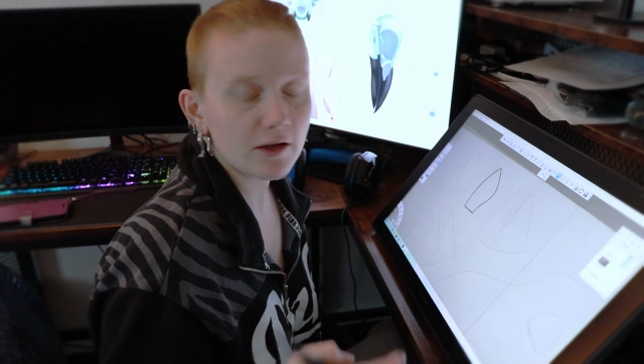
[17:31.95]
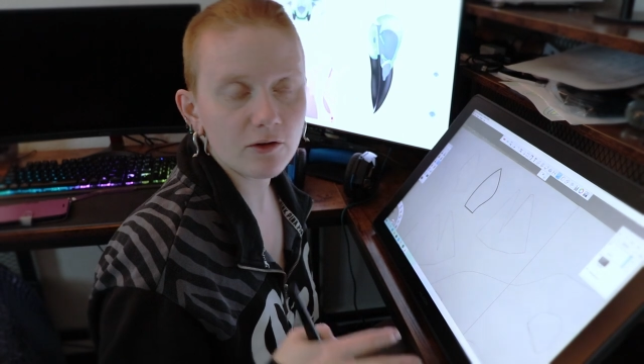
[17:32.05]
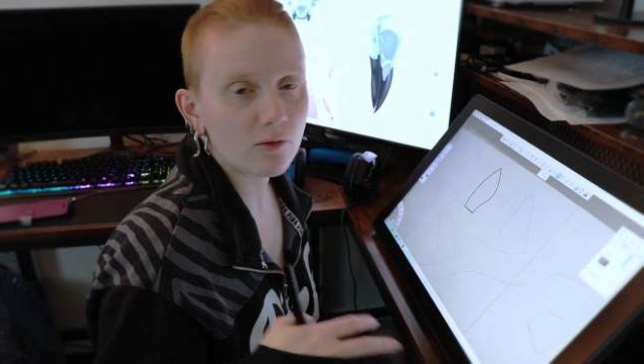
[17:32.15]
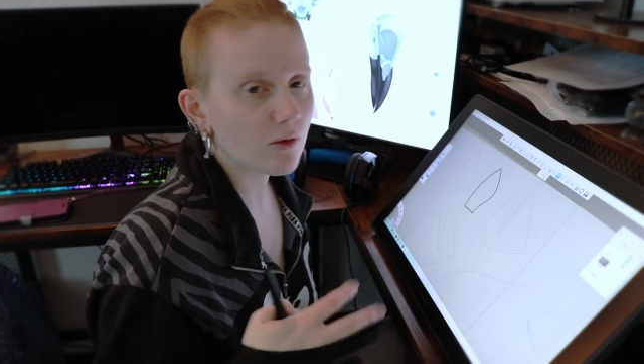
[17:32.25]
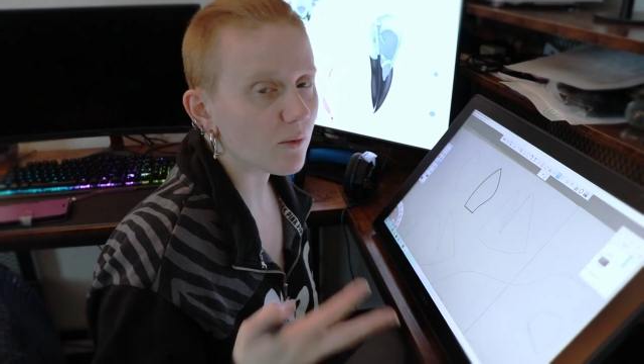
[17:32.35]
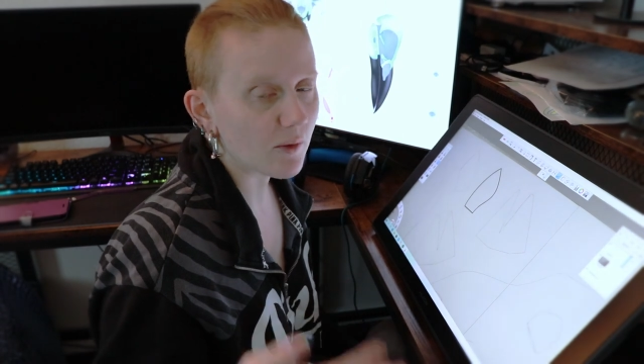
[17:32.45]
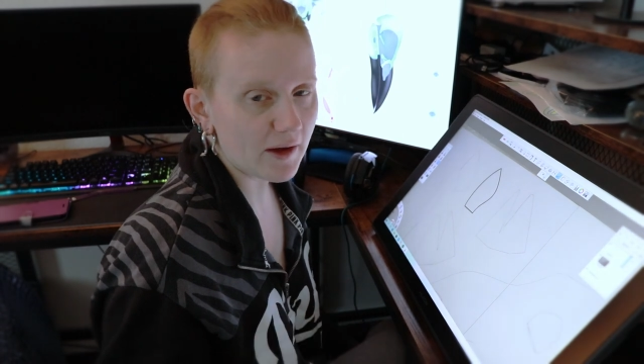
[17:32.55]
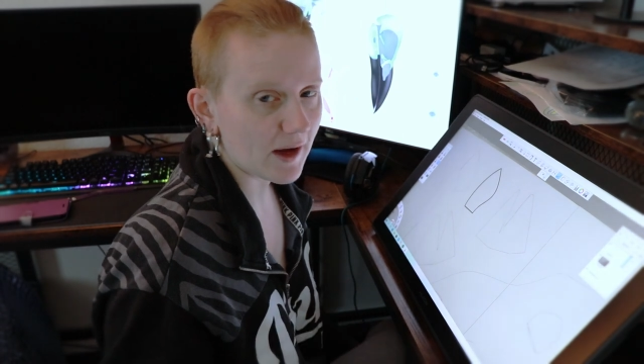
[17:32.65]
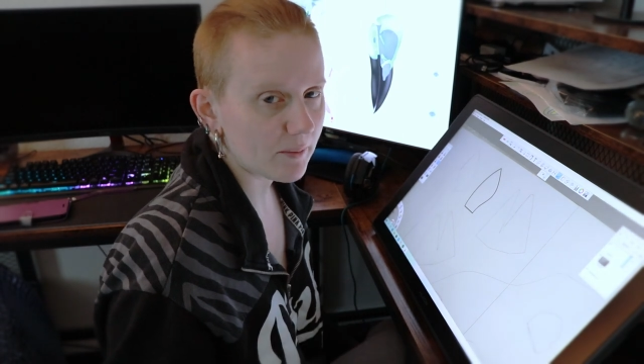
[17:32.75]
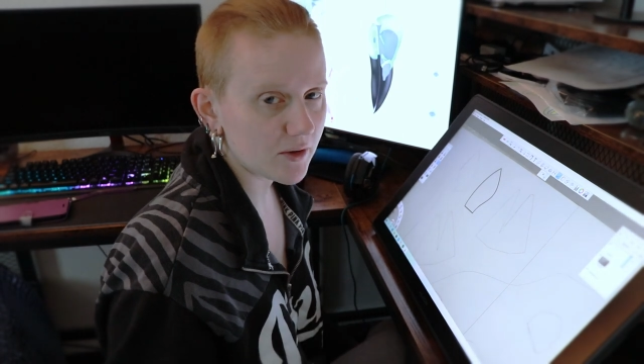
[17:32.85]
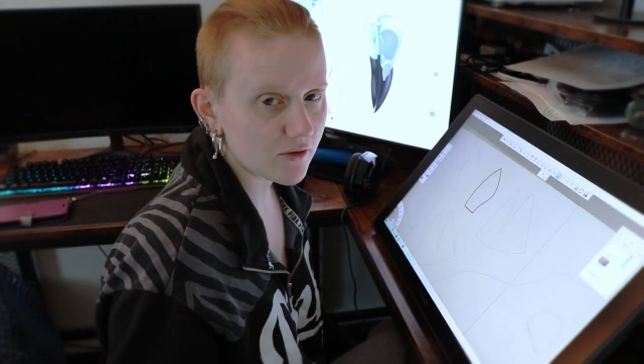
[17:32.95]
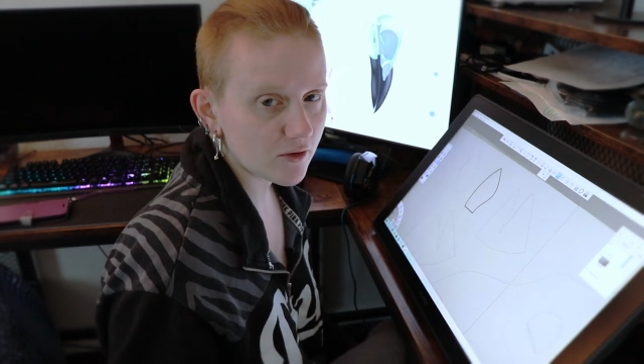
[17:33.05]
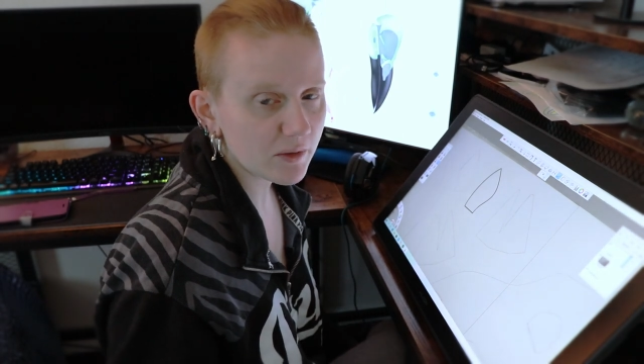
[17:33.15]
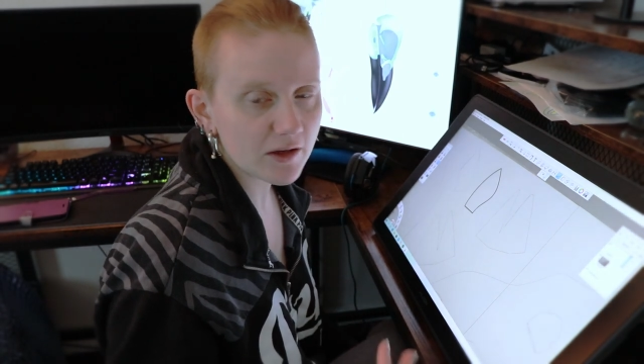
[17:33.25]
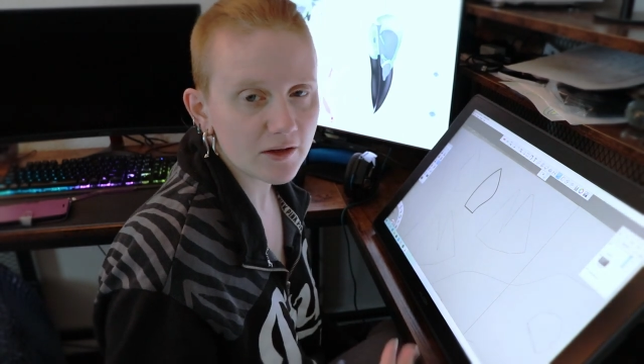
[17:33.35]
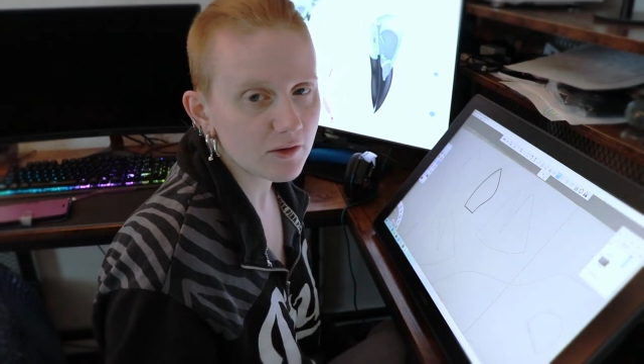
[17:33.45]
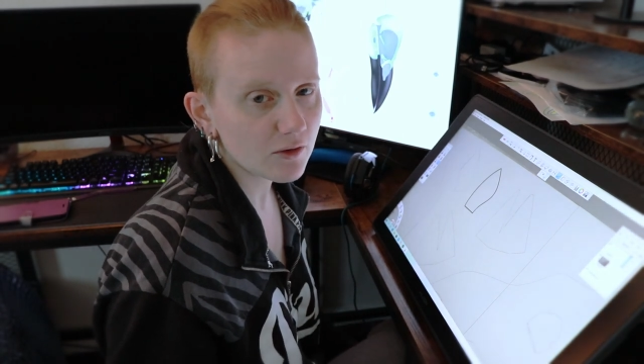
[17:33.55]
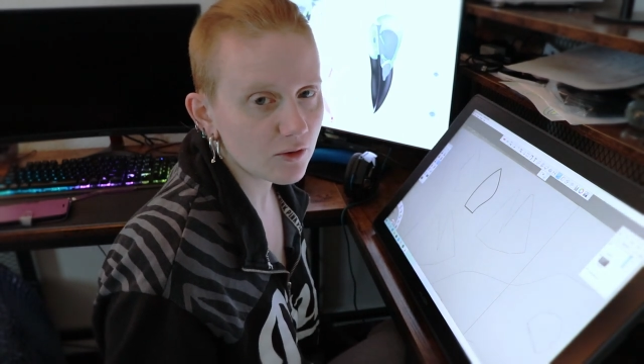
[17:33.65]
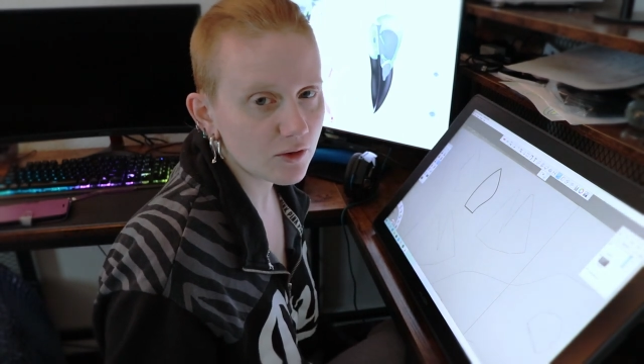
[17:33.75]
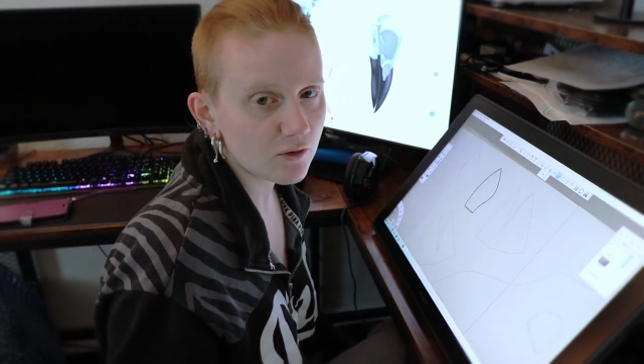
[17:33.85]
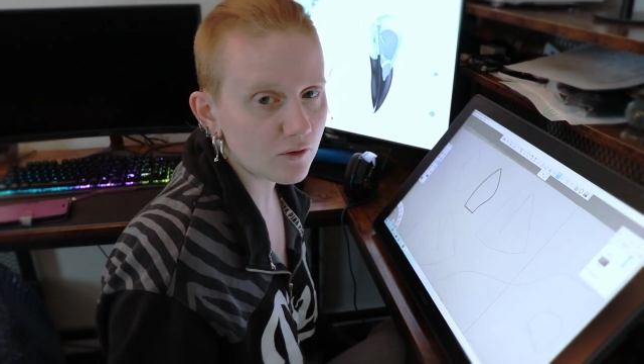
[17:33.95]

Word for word: i don't know what happened to him he didn't look